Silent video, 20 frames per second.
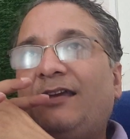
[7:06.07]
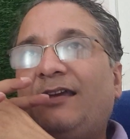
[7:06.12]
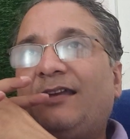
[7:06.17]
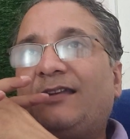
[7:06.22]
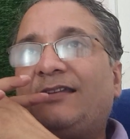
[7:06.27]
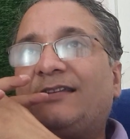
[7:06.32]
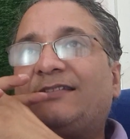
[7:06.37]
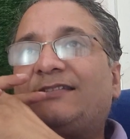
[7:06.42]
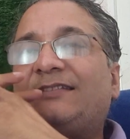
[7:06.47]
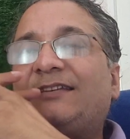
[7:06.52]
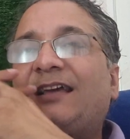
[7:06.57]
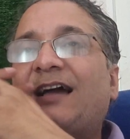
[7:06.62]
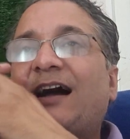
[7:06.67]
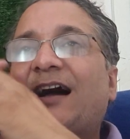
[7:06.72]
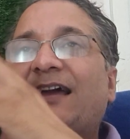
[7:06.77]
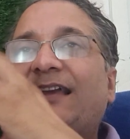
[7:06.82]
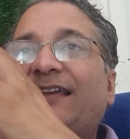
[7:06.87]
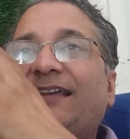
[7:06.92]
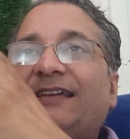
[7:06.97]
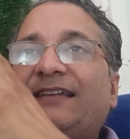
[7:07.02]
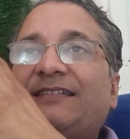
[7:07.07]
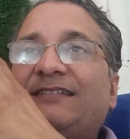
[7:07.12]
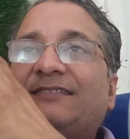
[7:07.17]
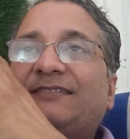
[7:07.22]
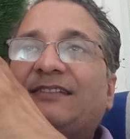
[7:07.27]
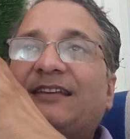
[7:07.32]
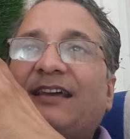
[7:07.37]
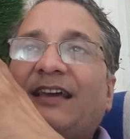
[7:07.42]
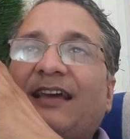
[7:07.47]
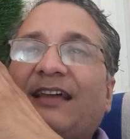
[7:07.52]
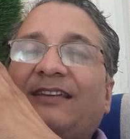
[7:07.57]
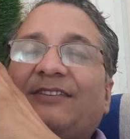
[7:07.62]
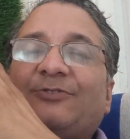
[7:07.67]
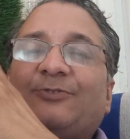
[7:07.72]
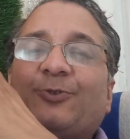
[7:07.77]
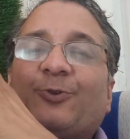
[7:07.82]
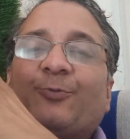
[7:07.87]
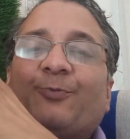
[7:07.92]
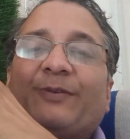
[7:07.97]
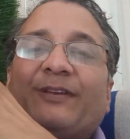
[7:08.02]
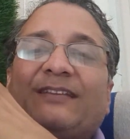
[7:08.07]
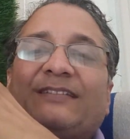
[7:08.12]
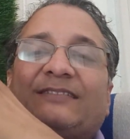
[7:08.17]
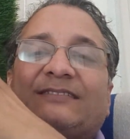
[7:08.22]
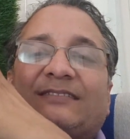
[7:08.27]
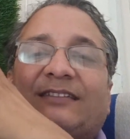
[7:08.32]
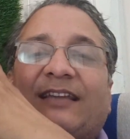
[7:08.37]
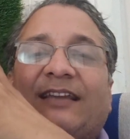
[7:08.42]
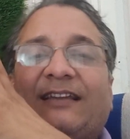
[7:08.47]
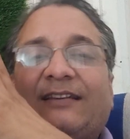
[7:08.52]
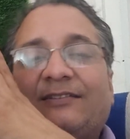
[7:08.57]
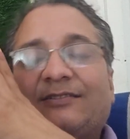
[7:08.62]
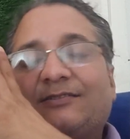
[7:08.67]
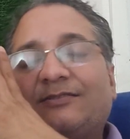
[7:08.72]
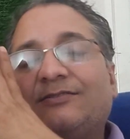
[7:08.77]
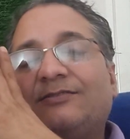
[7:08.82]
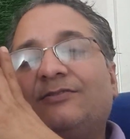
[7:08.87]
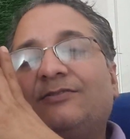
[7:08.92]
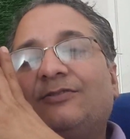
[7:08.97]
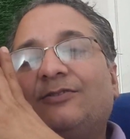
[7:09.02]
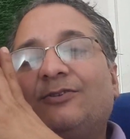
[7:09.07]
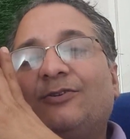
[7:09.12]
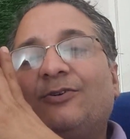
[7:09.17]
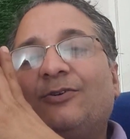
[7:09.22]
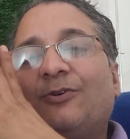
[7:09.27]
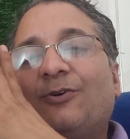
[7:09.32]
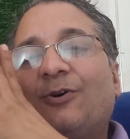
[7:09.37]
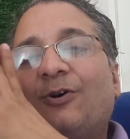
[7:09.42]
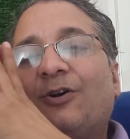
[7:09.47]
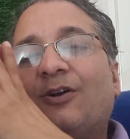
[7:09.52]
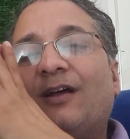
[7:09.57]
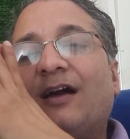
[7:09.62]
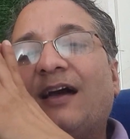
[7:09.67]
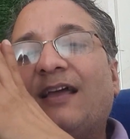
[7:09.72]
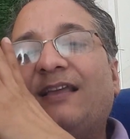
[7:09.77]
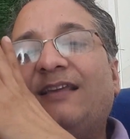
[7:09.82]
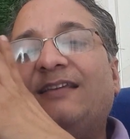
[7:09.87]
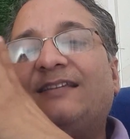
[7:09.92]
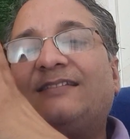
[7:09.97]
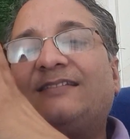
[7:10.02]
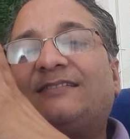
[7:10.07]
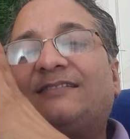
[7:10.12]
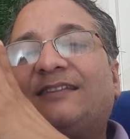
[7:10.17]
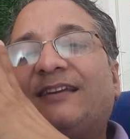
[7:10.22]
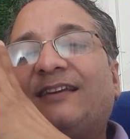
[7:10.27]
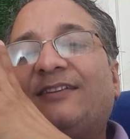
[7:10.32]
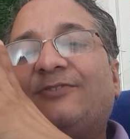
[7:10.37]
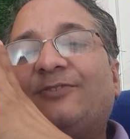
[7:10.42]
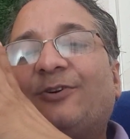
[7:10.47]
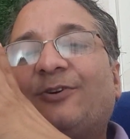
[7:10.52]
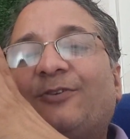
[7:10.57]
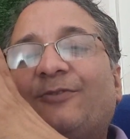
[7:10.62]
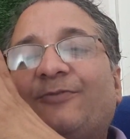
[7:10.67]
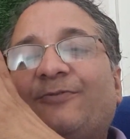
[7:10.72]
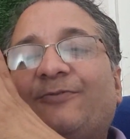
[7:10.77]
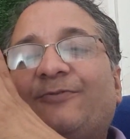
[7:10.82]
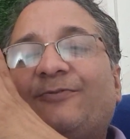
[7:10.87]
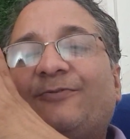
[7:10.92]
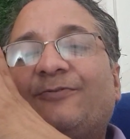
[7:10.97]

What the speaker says: it is the highest entropy state or highest state of